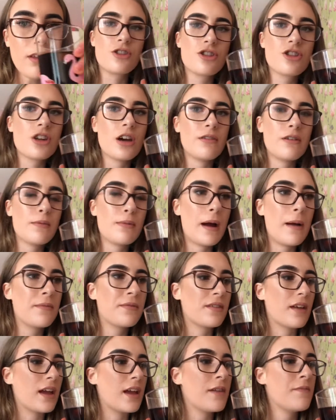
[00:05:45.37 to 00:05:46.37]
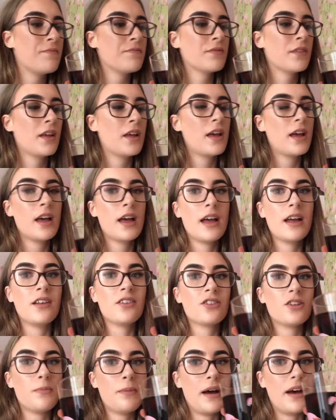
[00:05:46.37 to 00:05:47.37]
cherry pepsi is
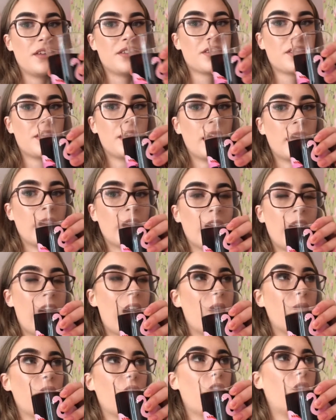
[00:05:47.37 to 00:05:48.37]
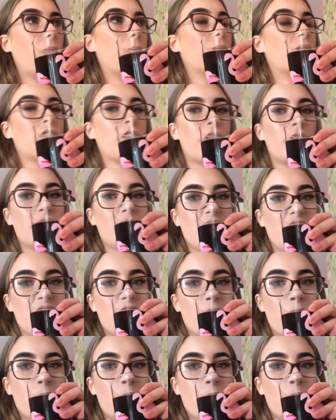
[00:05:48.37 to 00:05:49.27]
the best thing ever i'm addicted